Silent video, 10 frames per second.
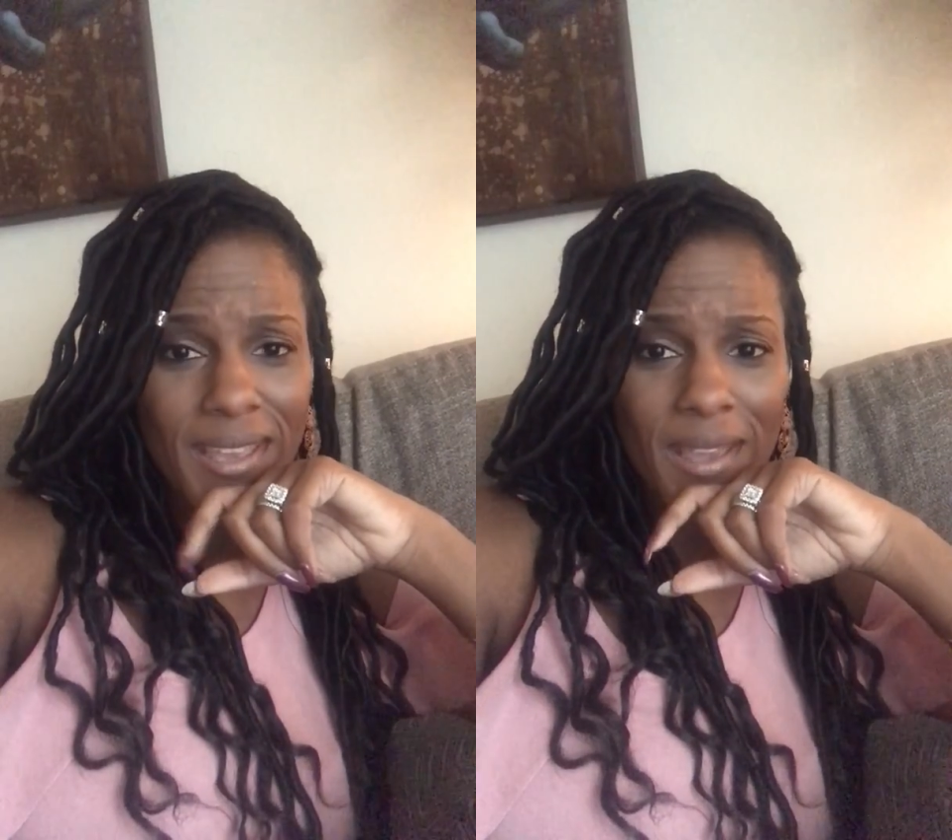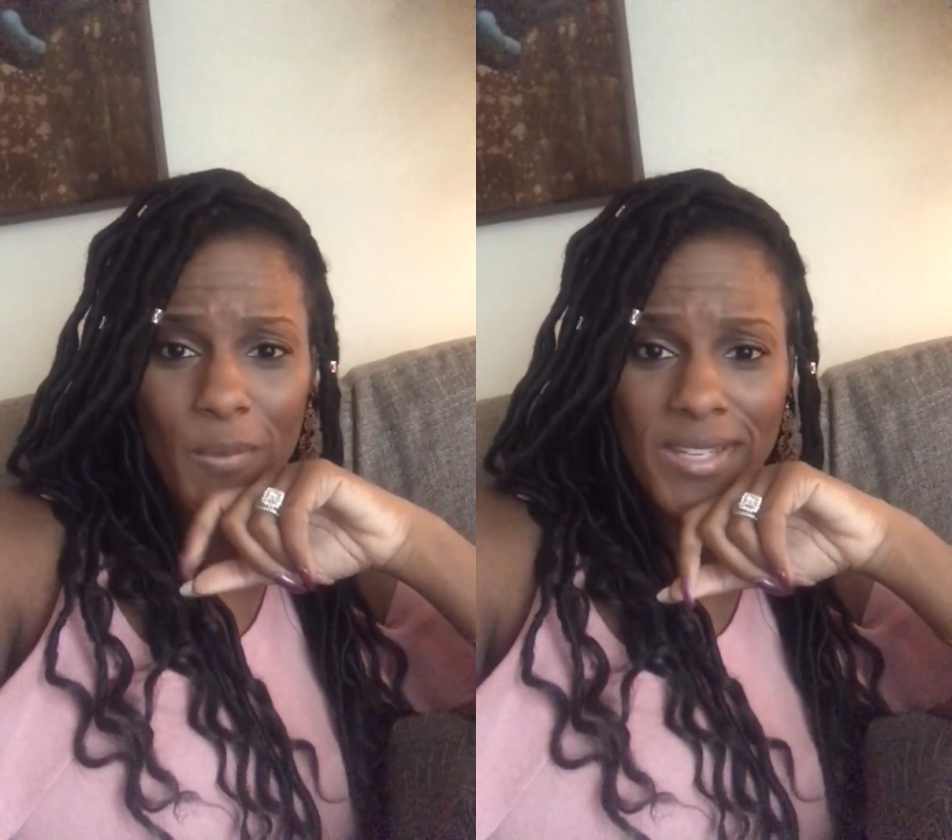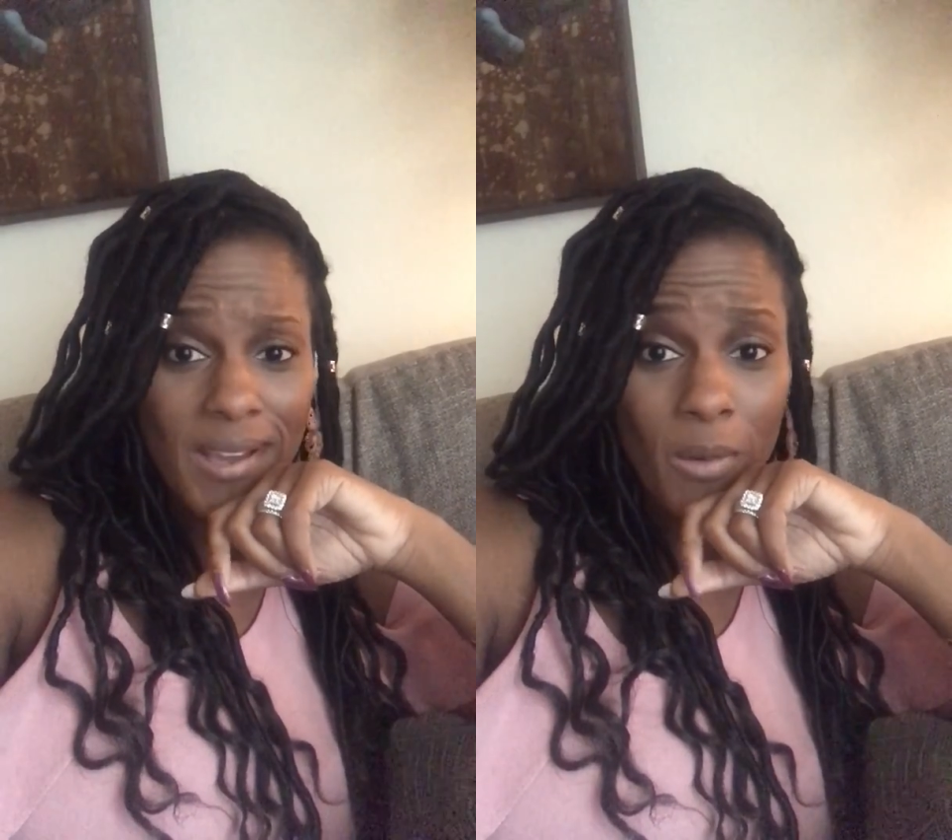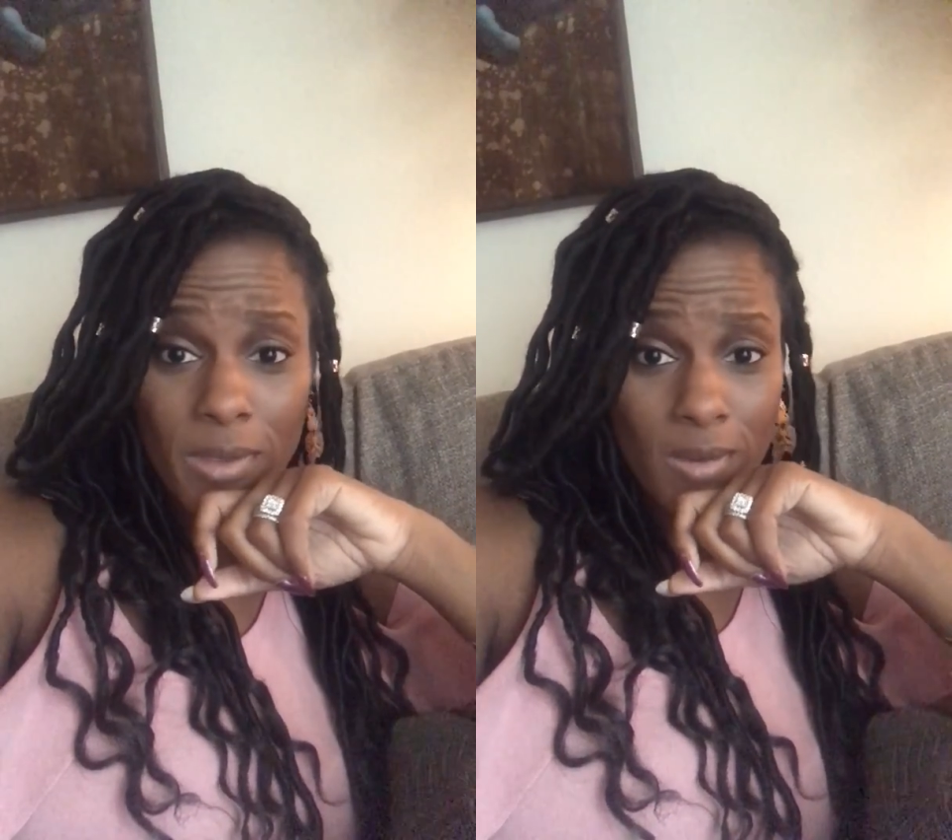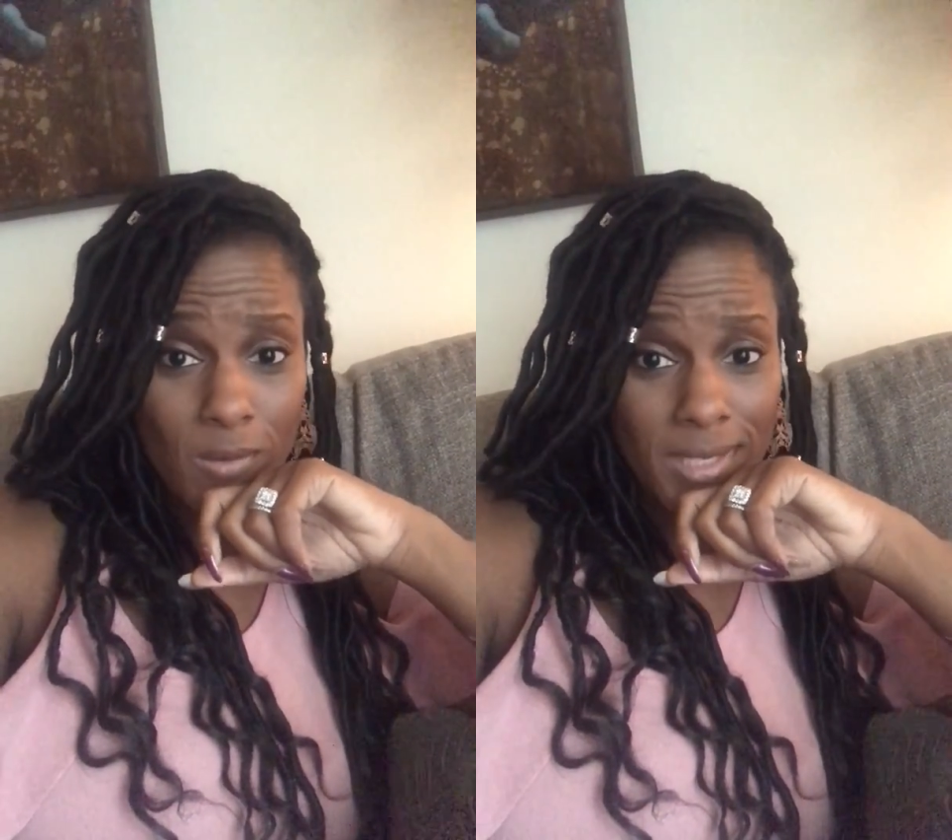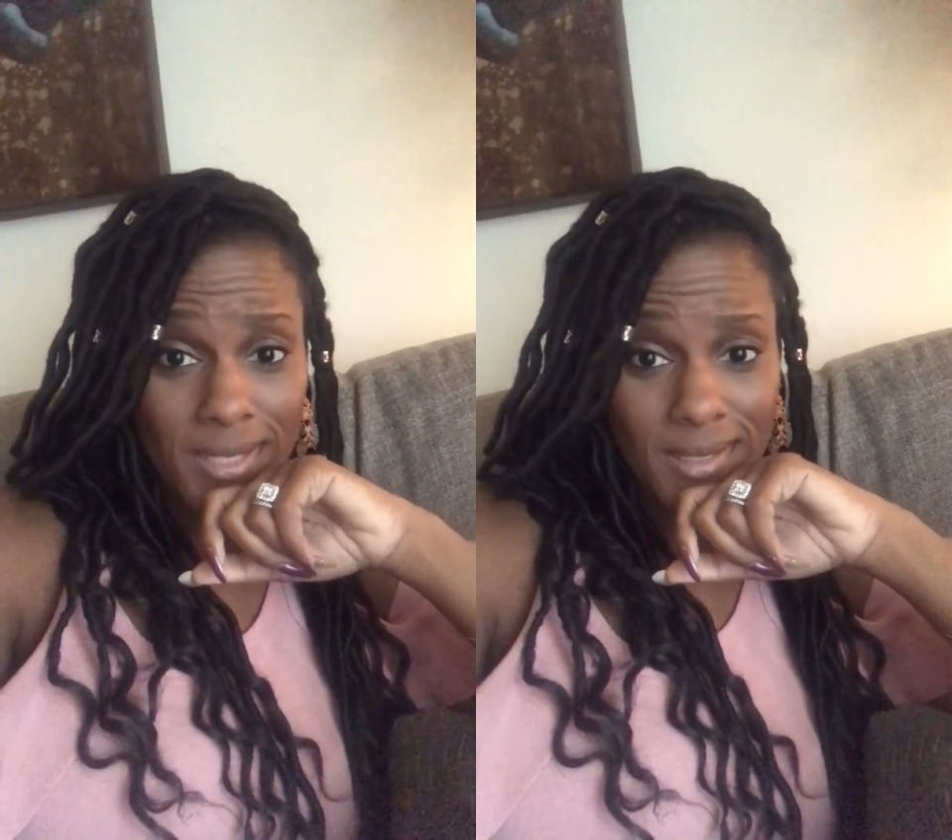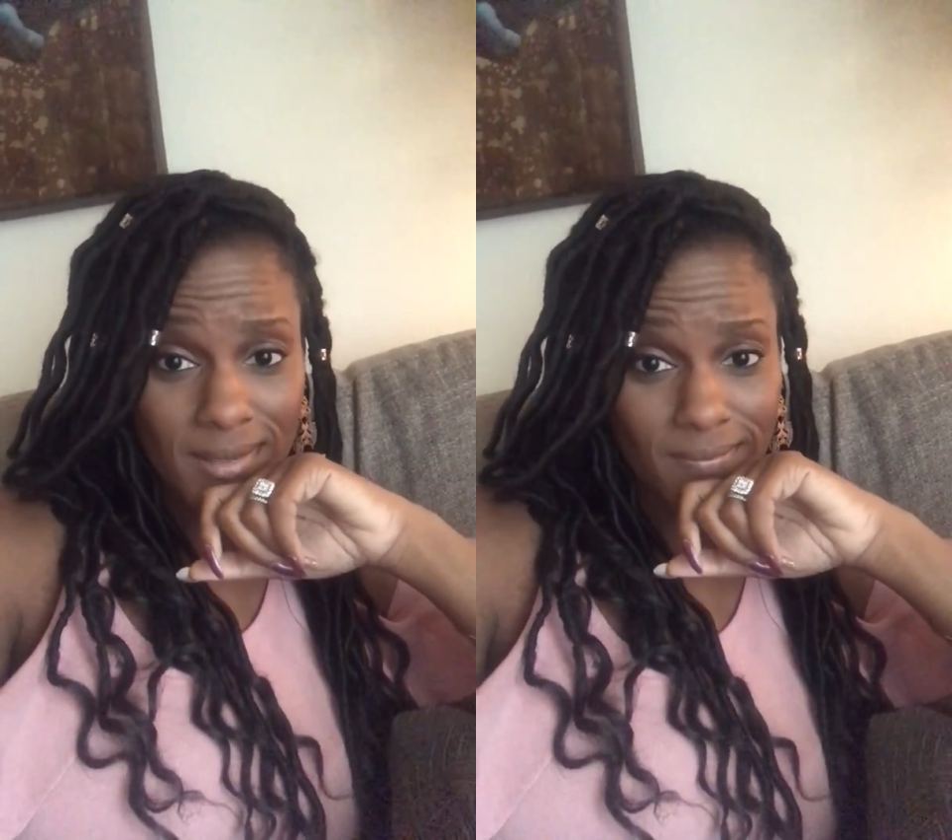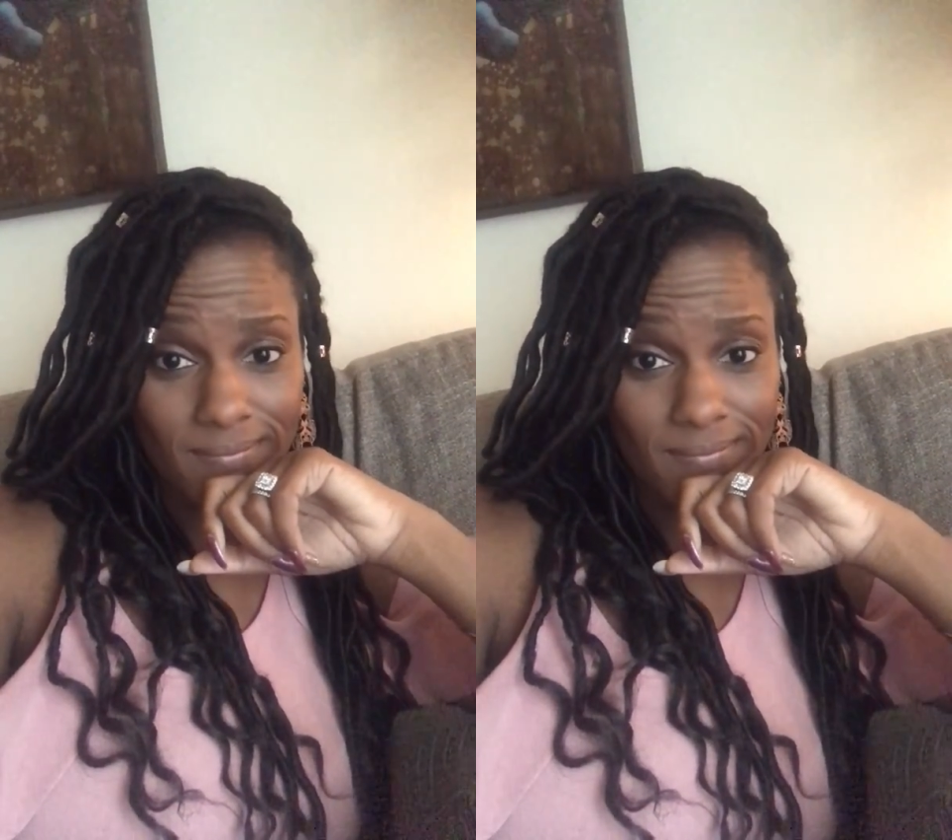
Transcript: and we don't use it.